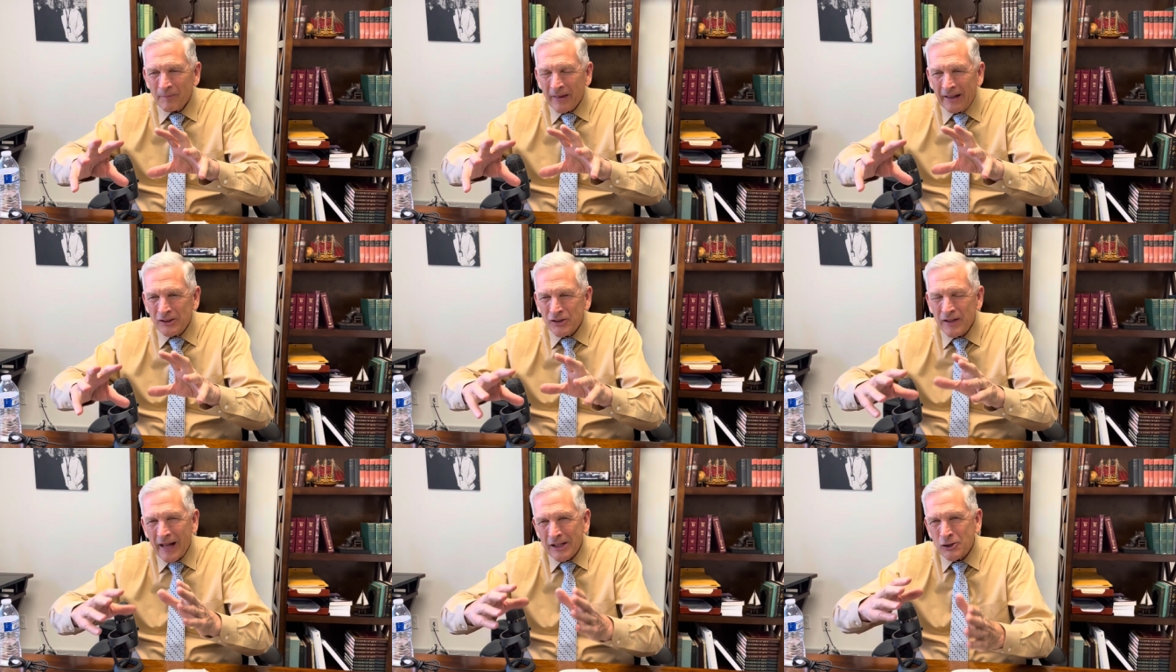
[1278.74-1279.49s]
And see,
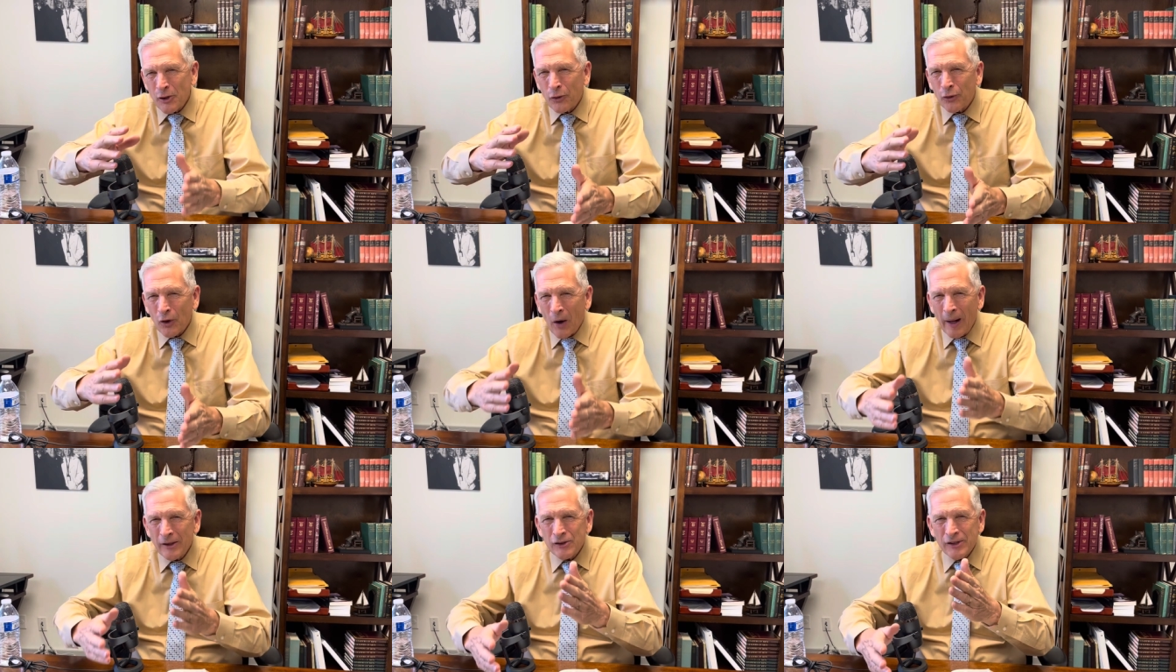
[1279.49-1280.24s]
that's the
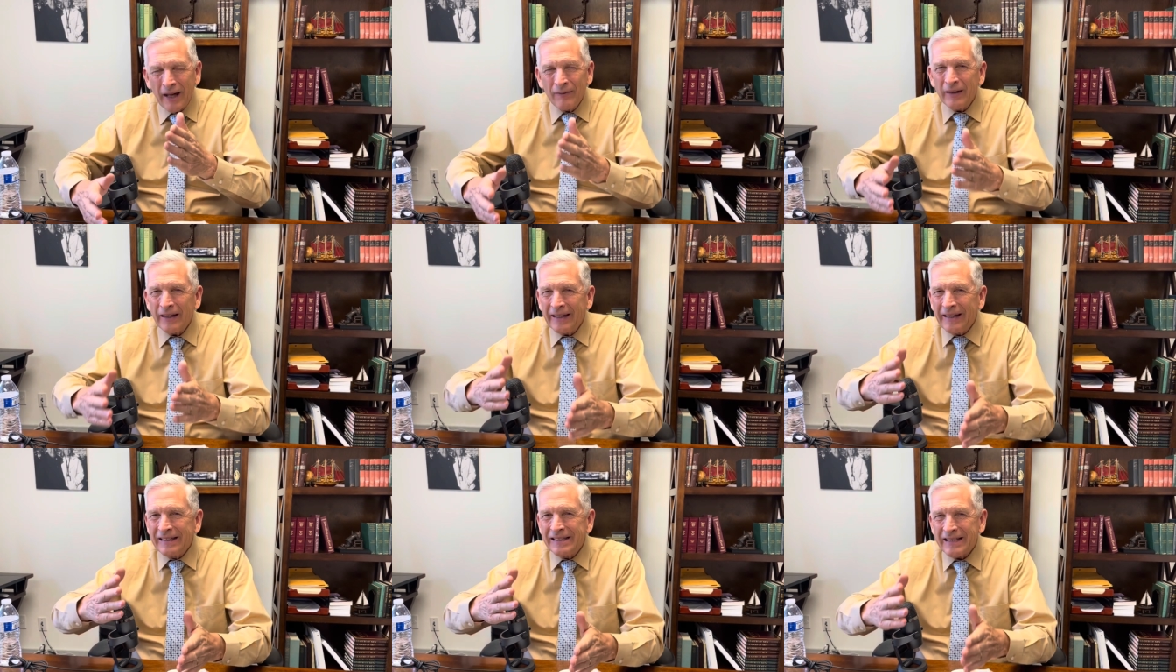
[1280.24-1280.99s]
thoughts and the
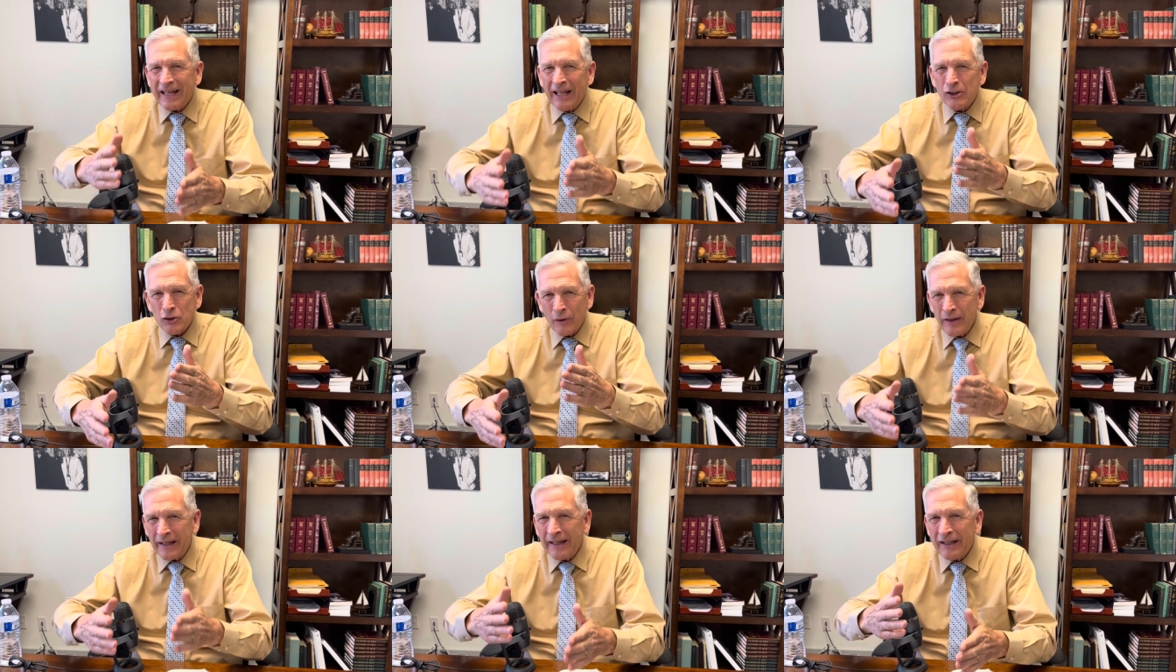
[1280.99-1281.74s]
intents or
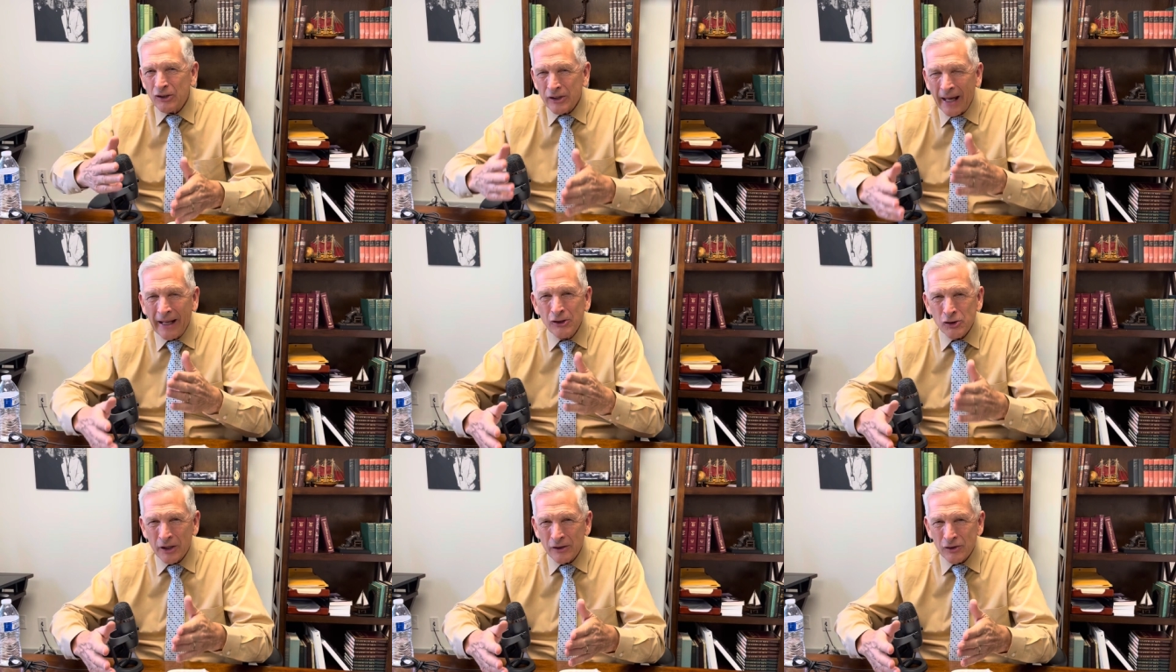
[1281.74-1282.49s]
the
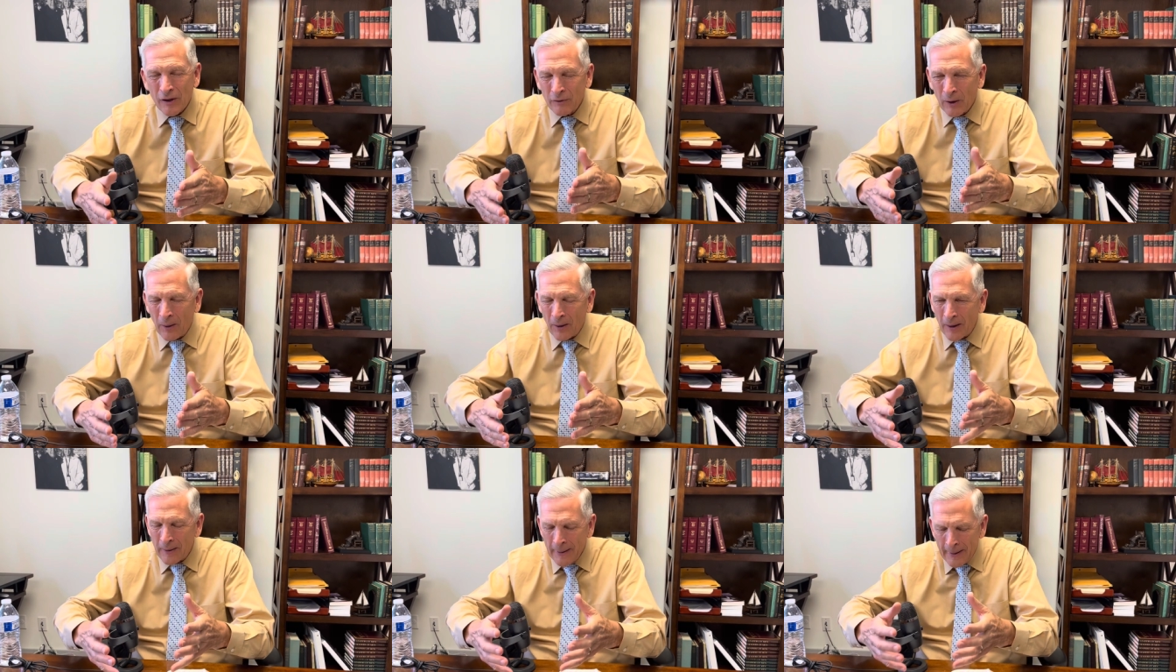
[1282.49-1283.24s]
intentions of the
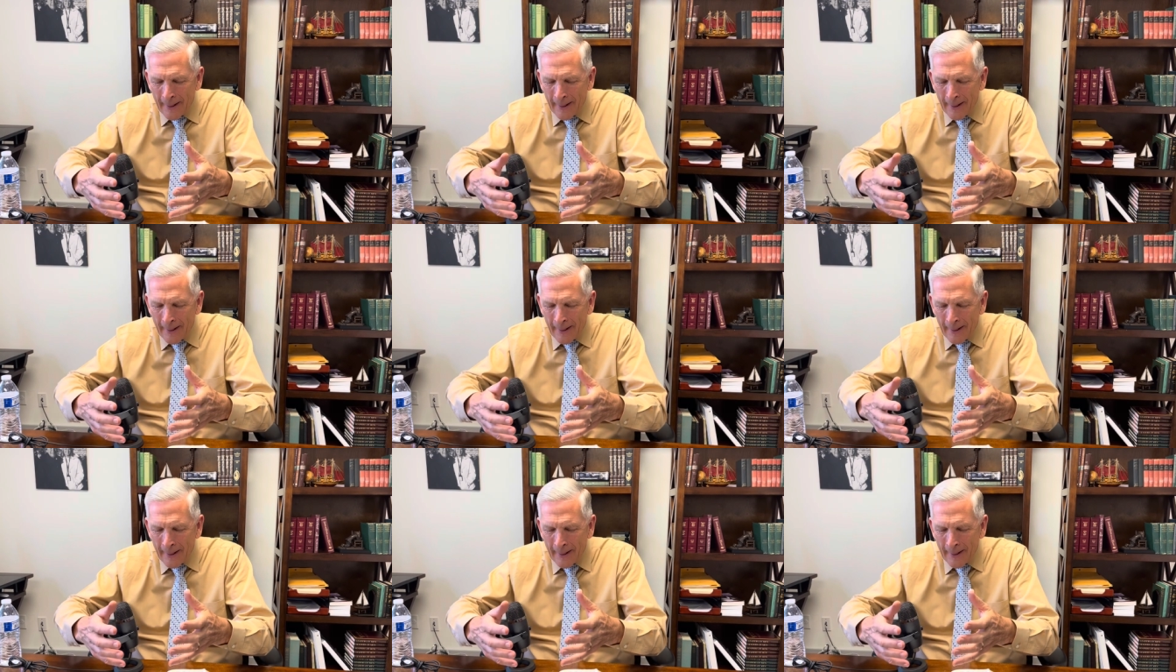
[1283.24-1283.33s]
heart.